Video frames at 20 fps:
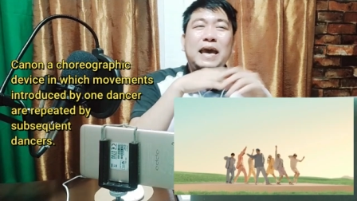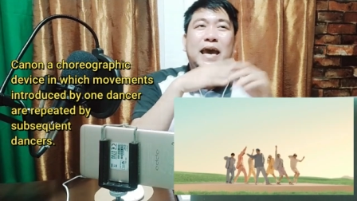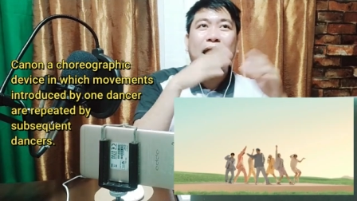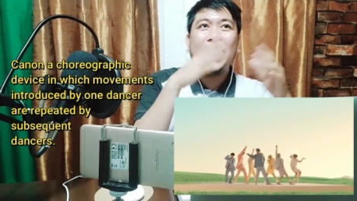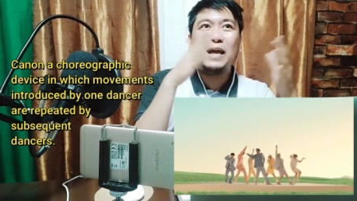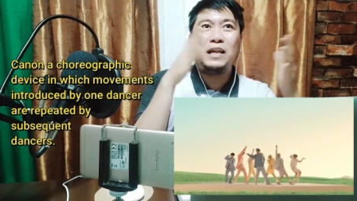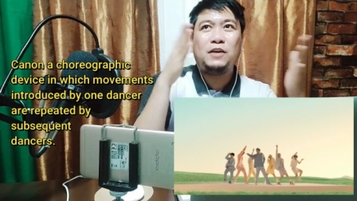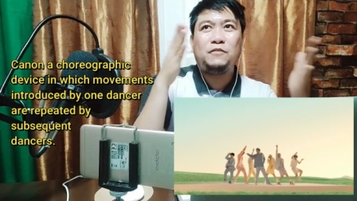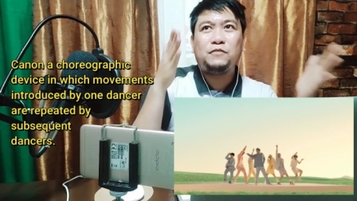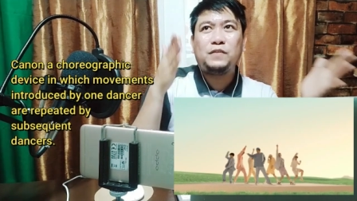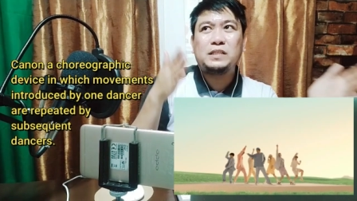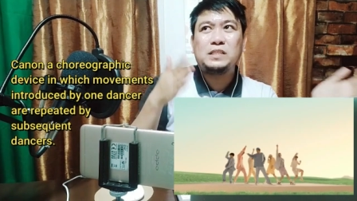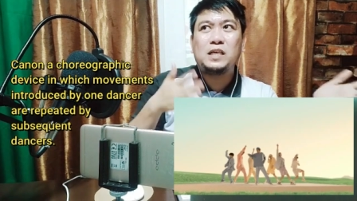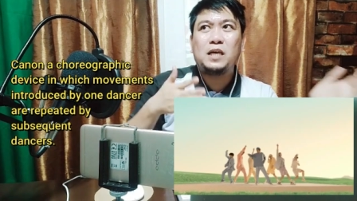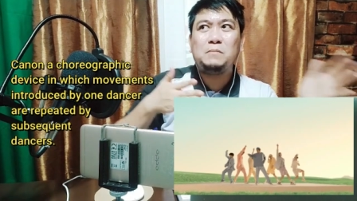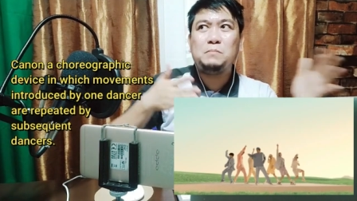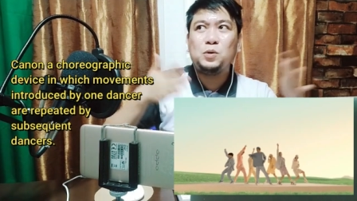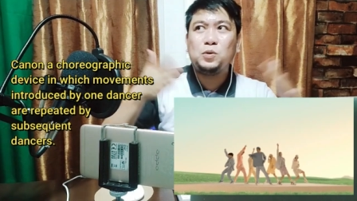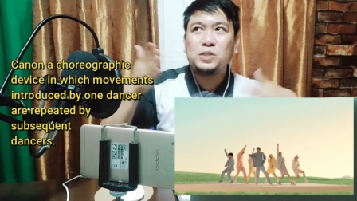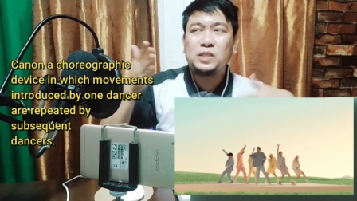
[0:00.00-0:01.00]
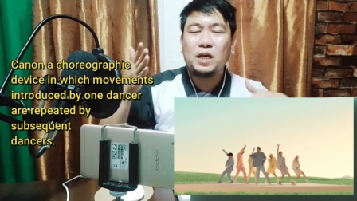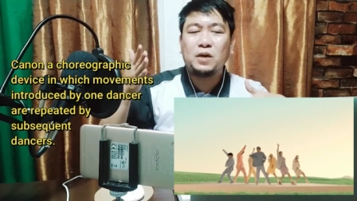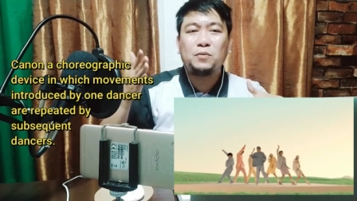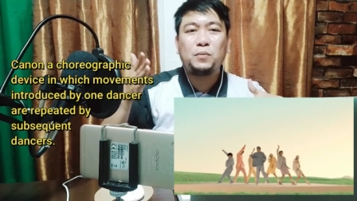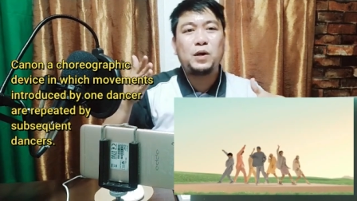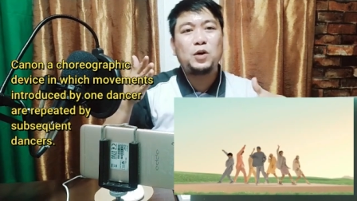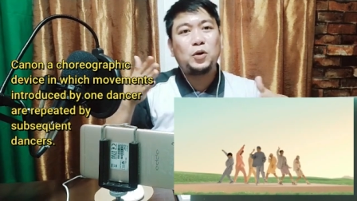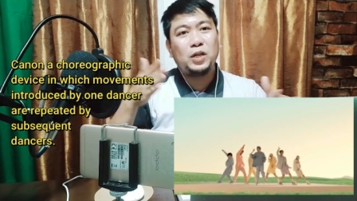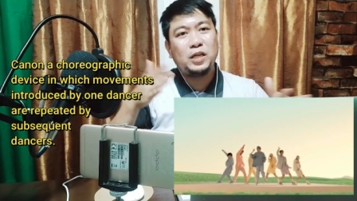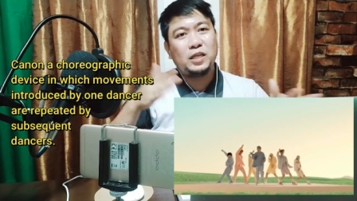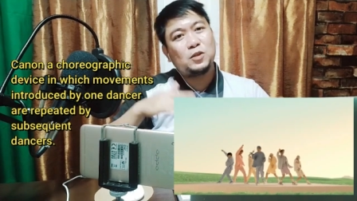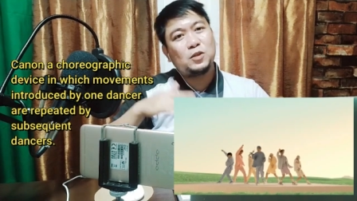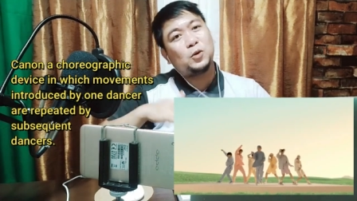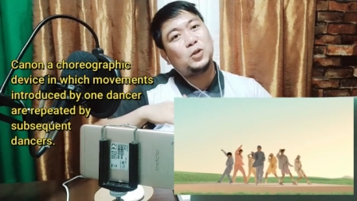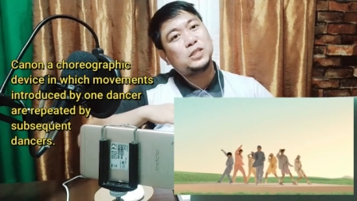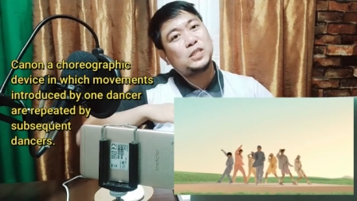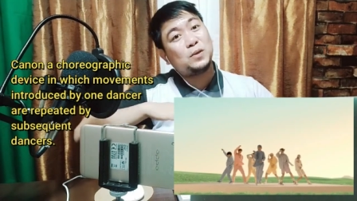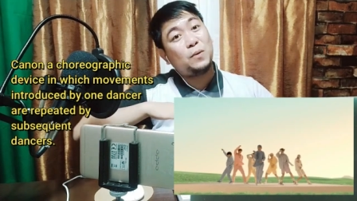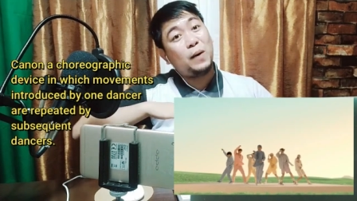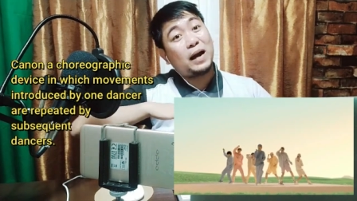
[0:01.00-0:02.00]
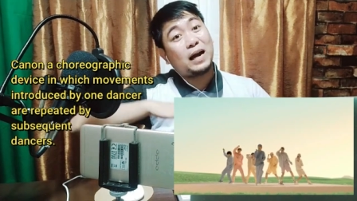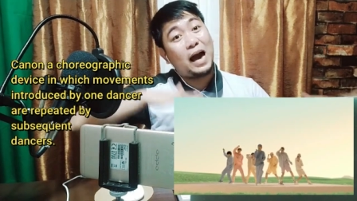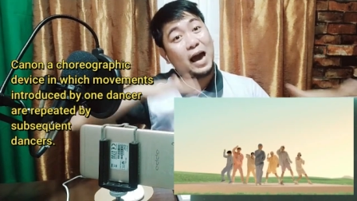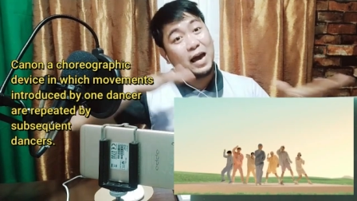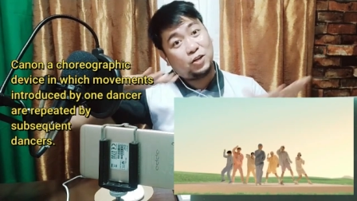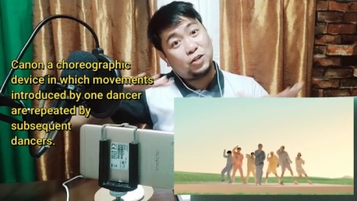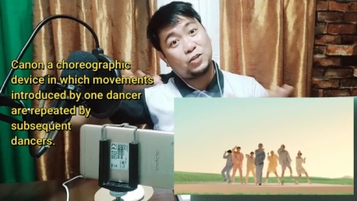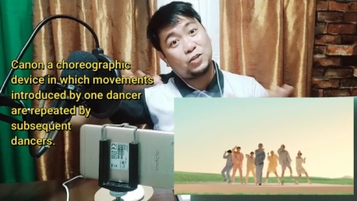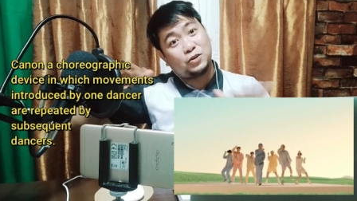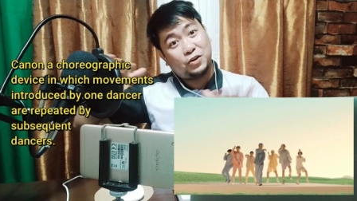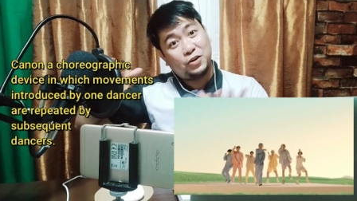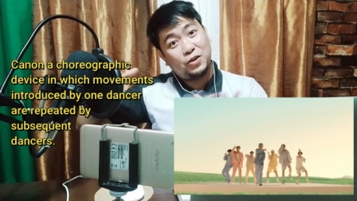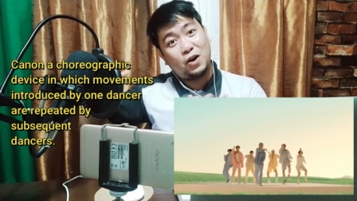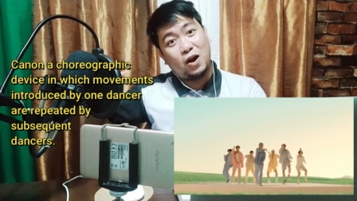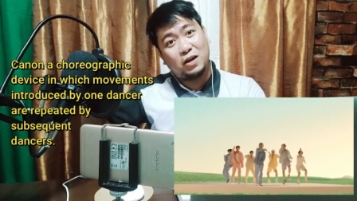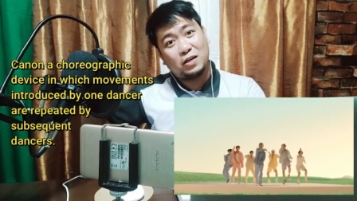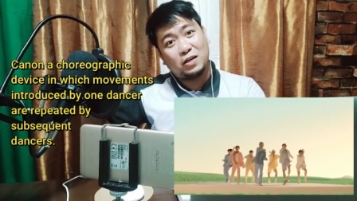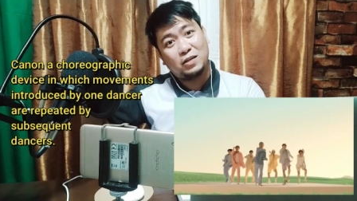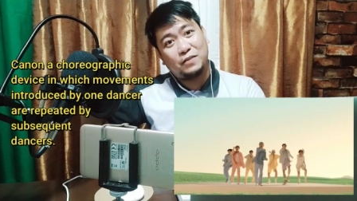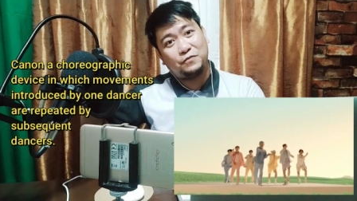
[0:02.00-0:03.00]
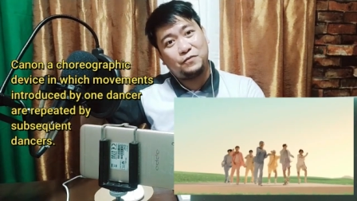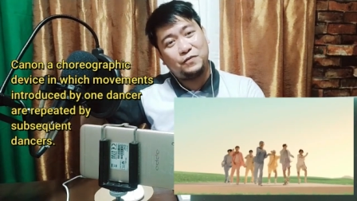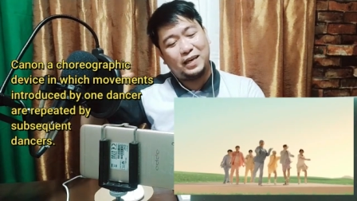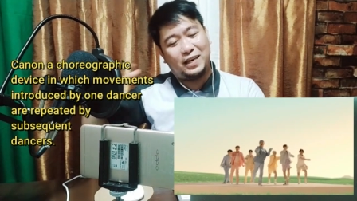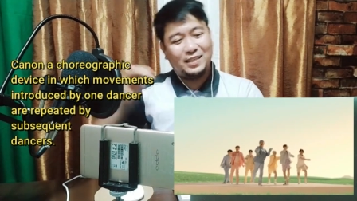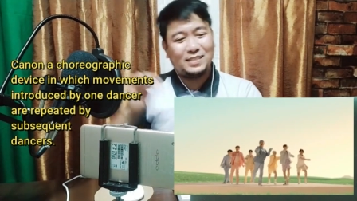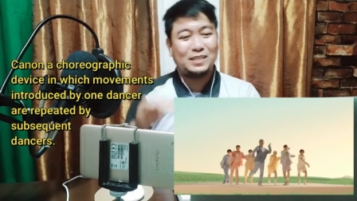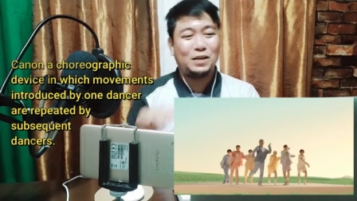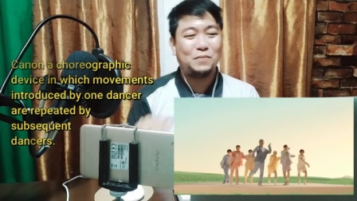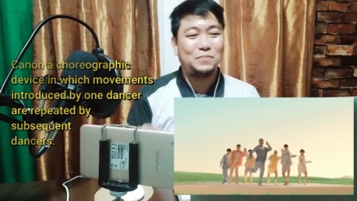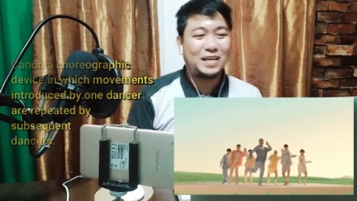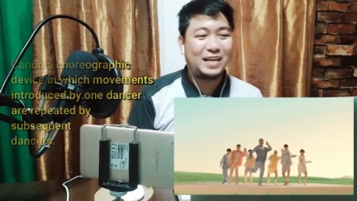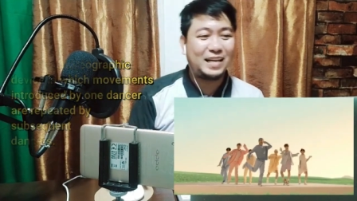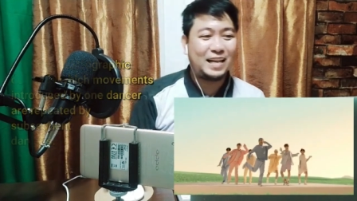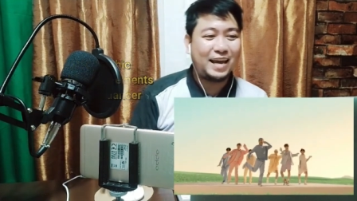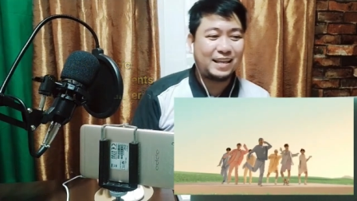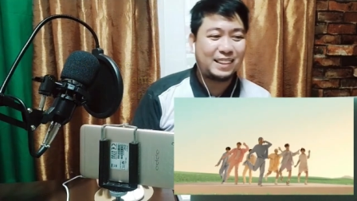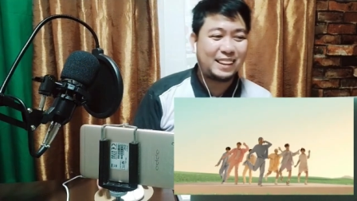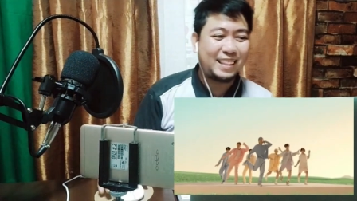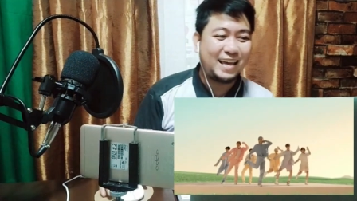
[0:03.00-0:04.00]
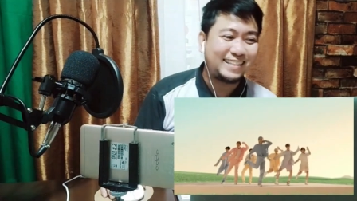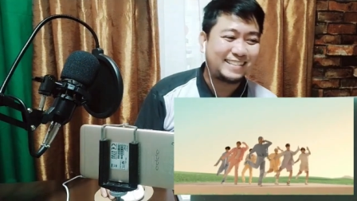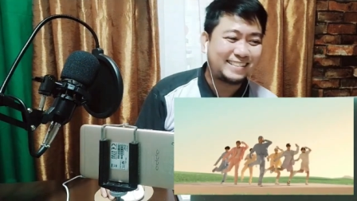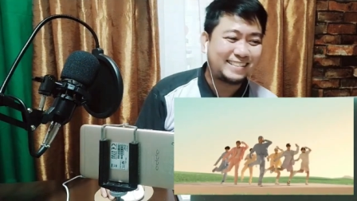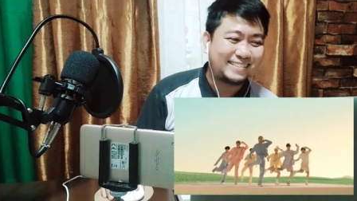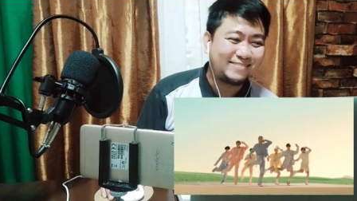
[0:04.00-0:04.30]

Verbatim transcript: And if it's in music, we call it also a canon choreography, something like that.